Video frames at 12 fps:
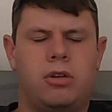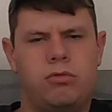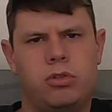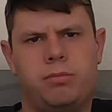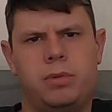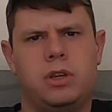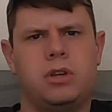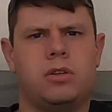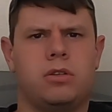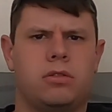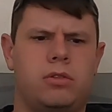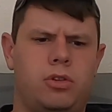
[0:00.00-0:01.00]
of root
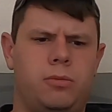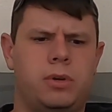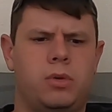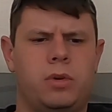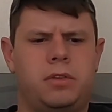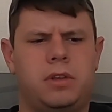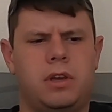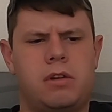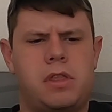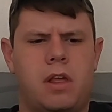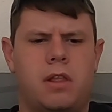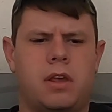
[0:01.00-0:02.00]
beer, a little bit of whiskey,
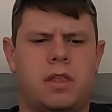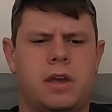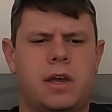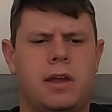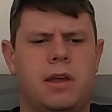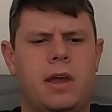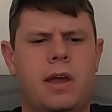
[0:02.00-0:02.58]
everything like that.